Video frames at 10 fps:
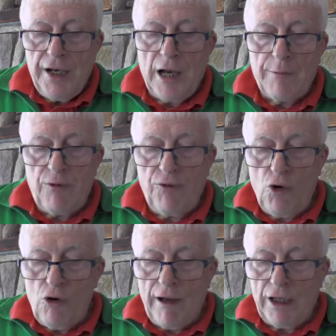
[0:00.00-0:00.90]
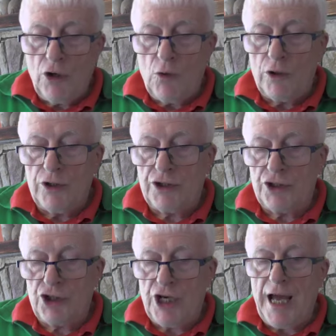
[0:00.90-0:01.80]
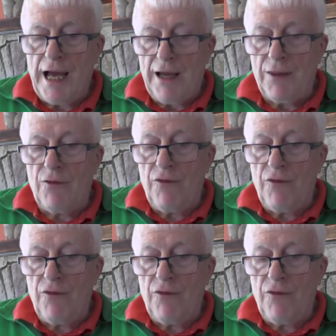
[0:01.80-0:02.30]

Now, before I go on to share the